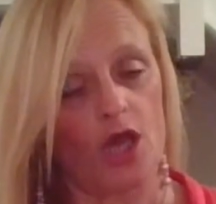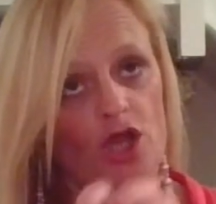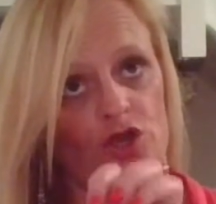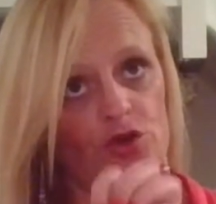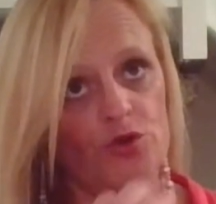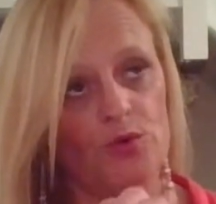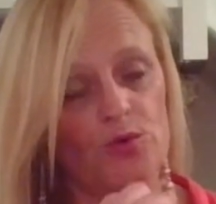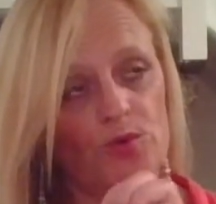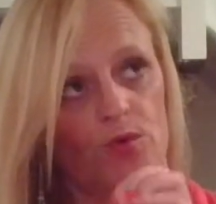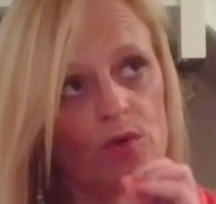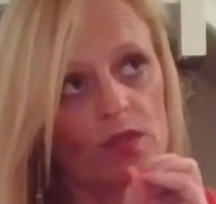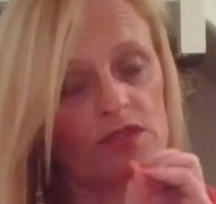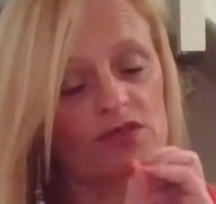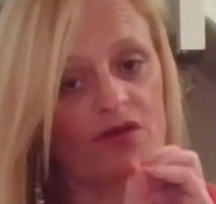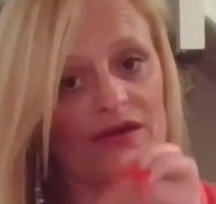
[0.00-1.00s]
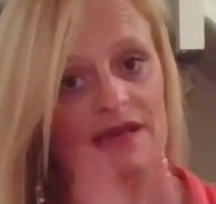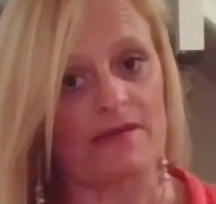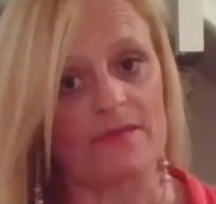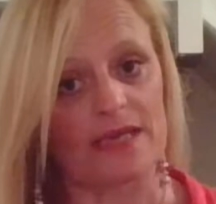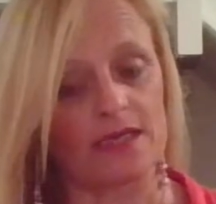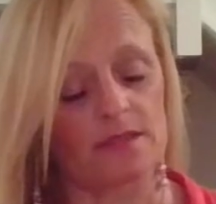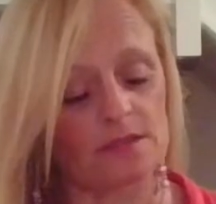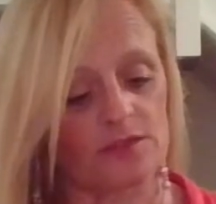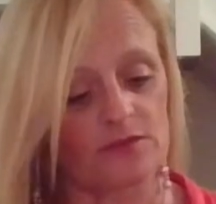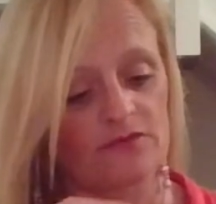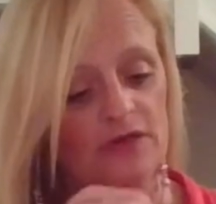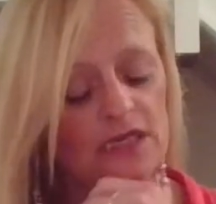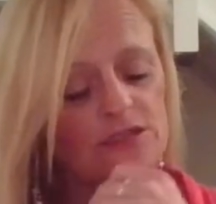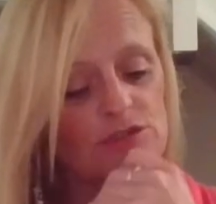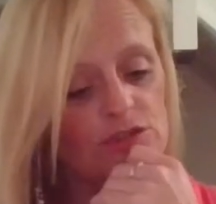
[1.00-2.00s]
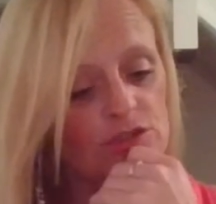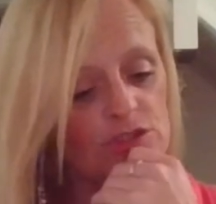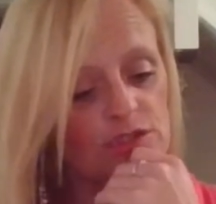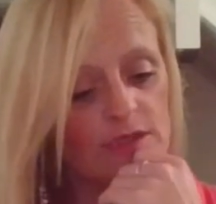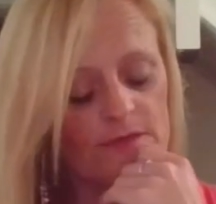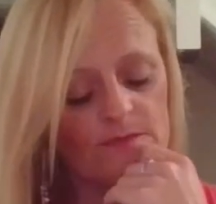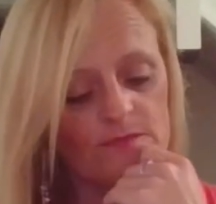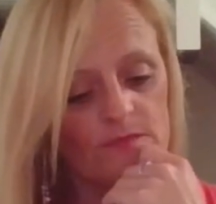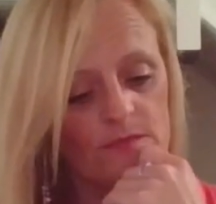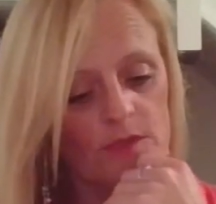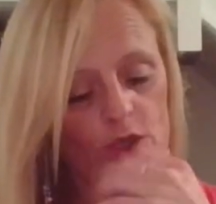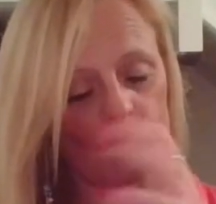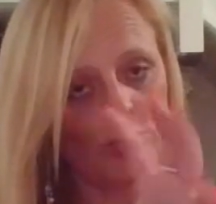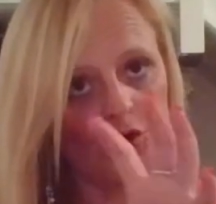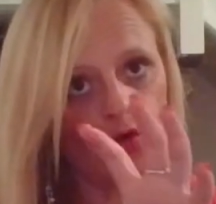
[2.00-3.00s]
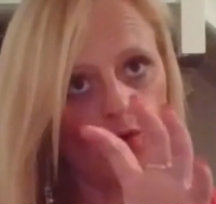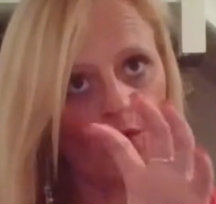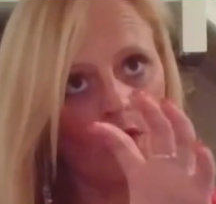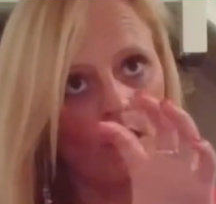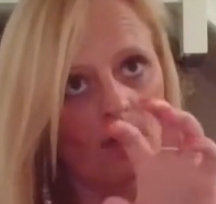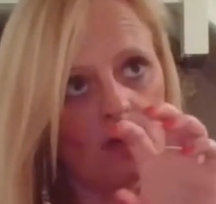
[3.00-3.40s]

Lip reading: new dynamic to a relationship, a new